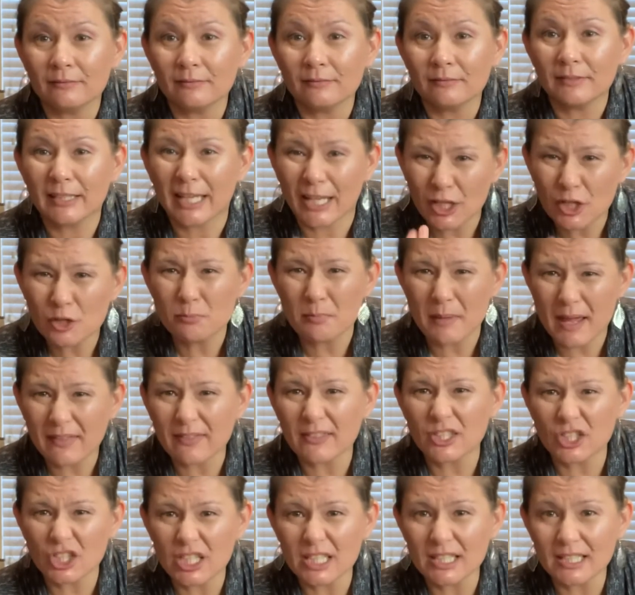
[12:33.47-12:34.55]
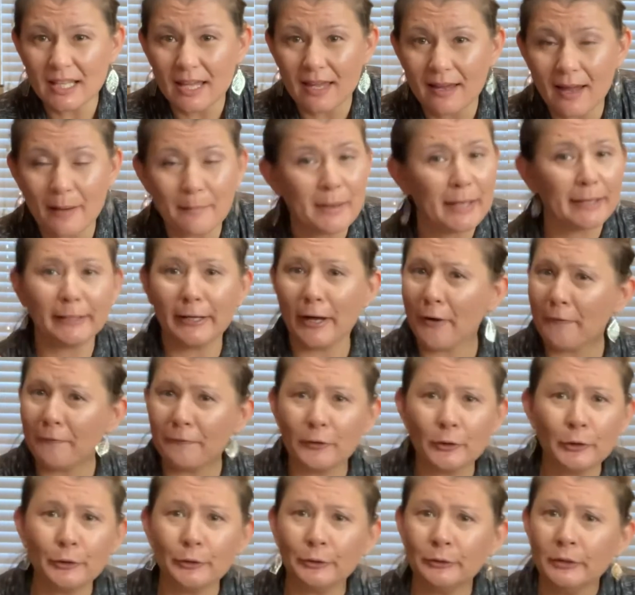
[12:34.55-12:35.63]
can you make the cheesecake? I'm like, no
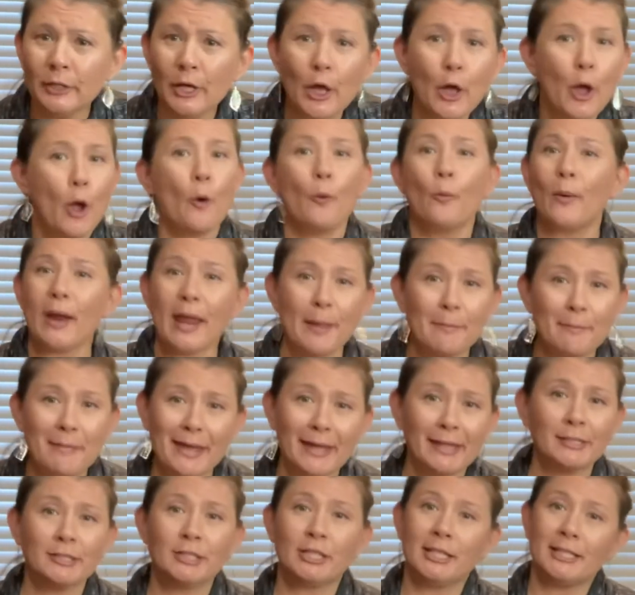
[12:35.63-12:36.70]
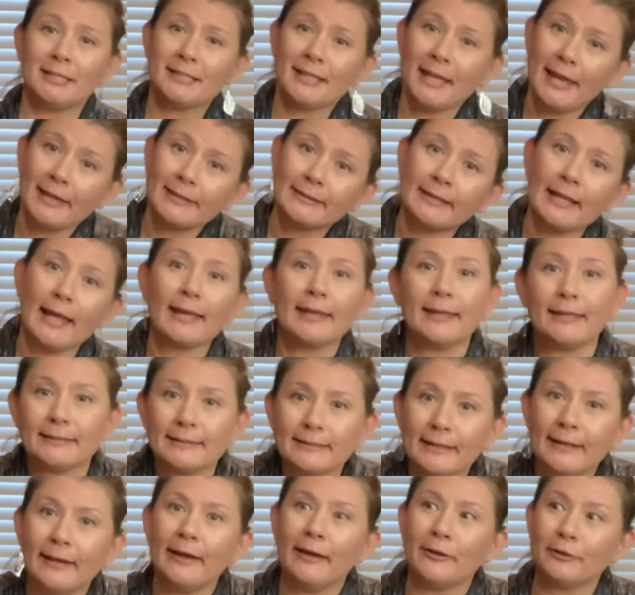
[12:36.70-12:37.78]
fool, we ain't making cheesecake till I get to
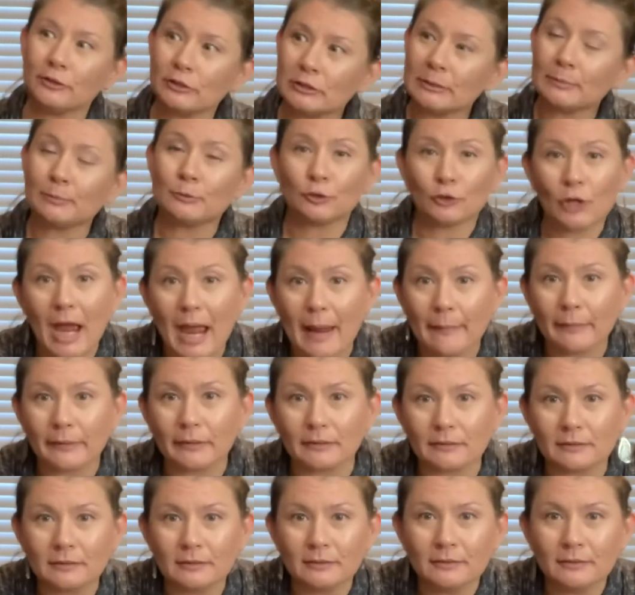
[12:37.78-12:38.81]
100 subscribers.